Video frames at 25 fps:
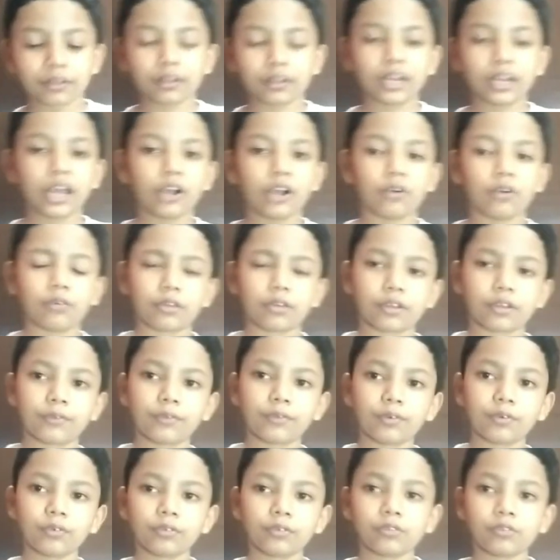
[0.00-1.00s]
Now, if
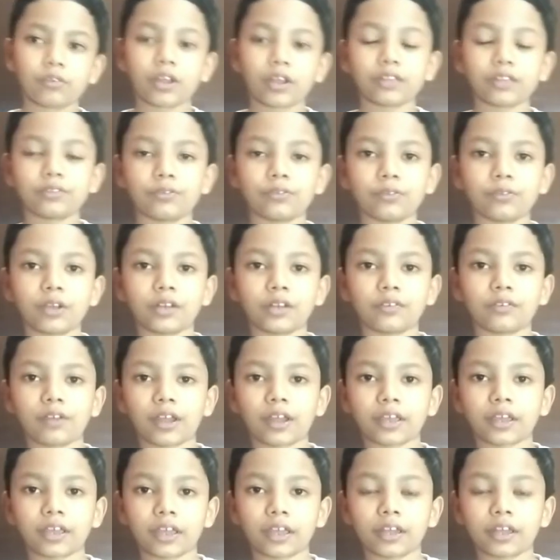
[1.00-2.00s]
you try to
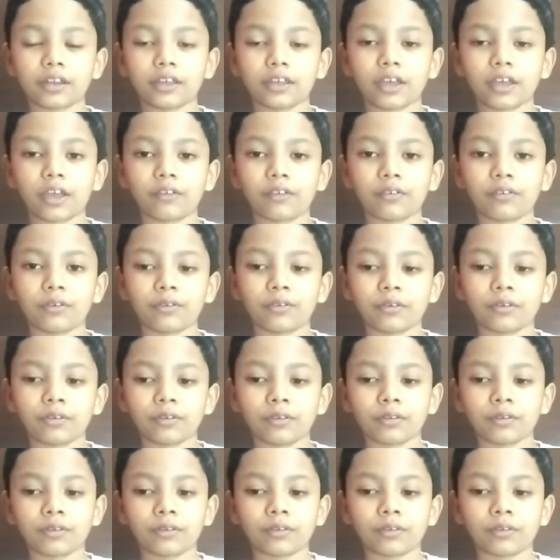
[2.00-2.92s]
attract any iron